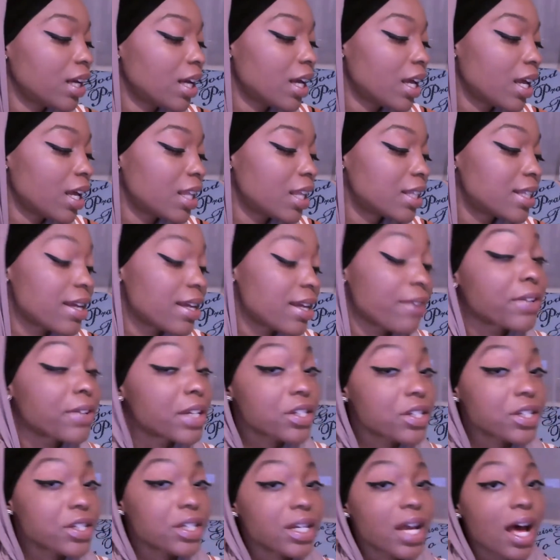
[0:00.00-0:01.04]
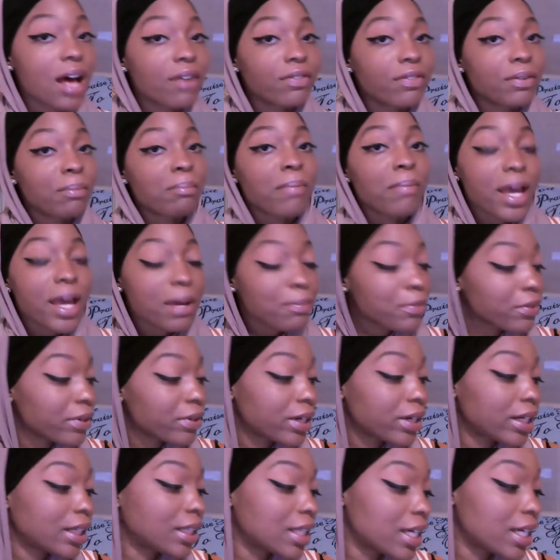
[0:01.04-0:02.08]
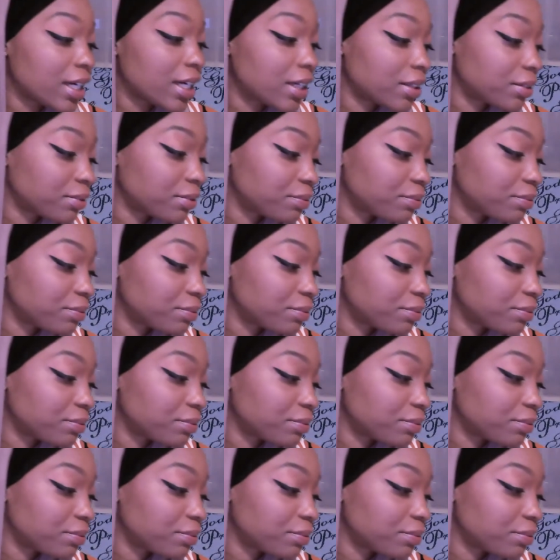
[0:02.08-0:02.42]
Definition of a mammary gland: